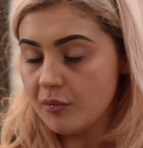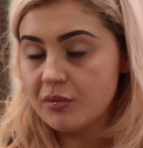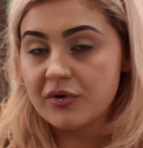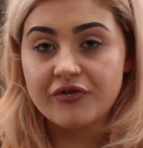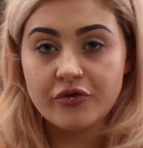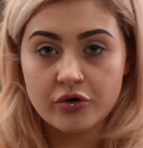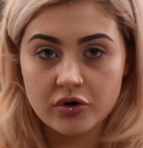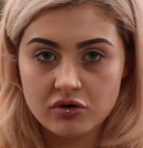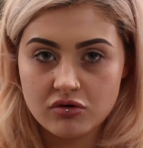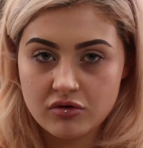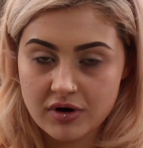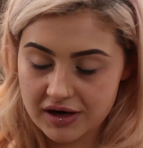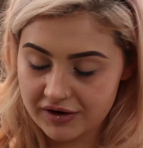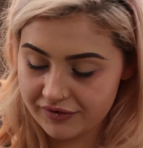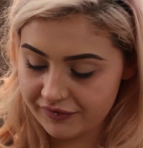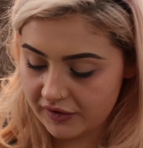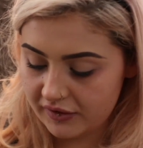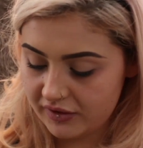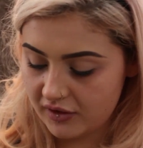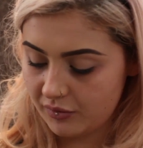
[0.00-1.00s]
Before I go any
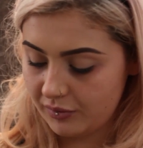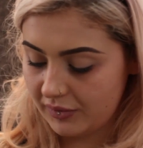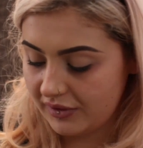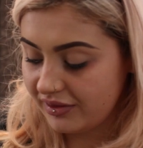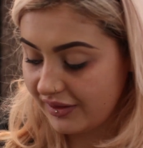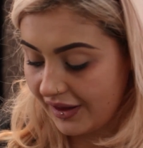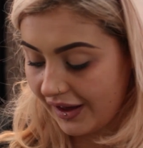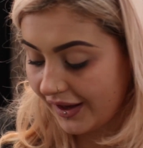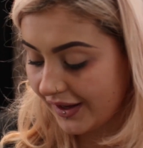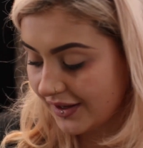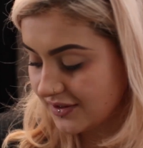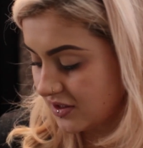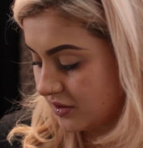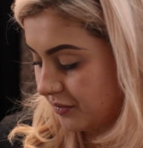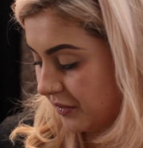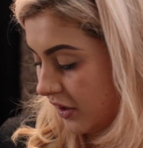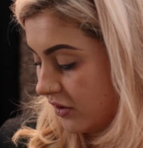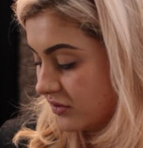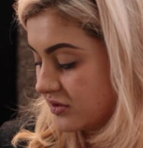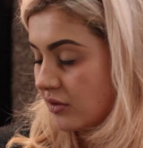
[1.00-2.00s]
further with the eyes and
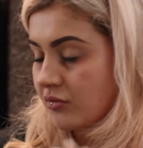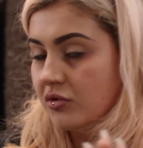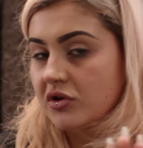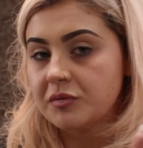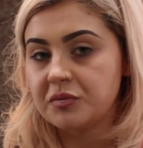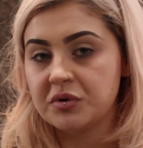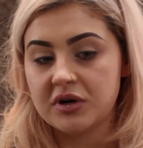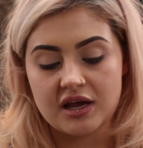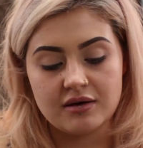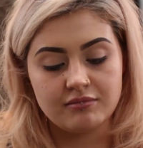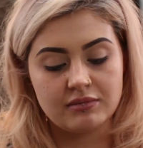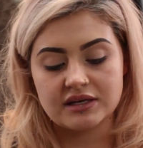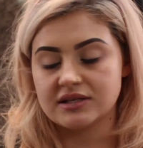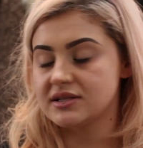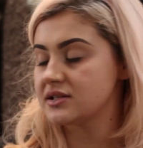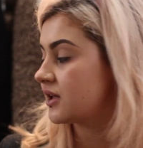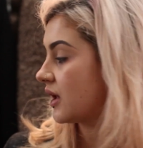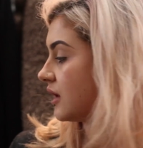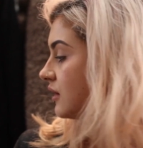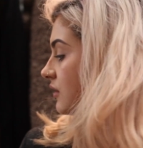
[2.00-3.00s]
the brows, I'm going to prep my
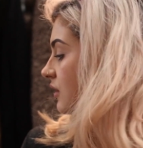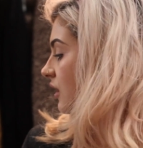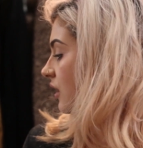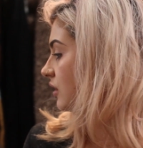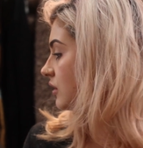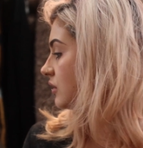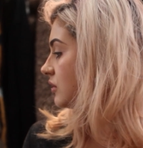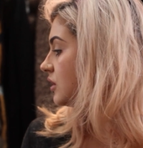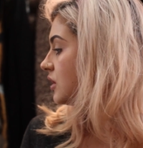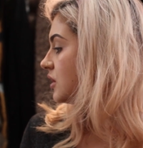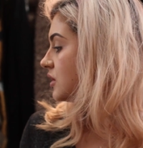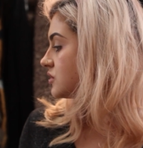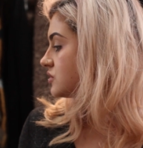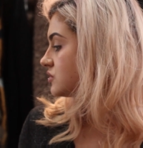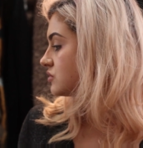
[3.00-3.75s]
skin now.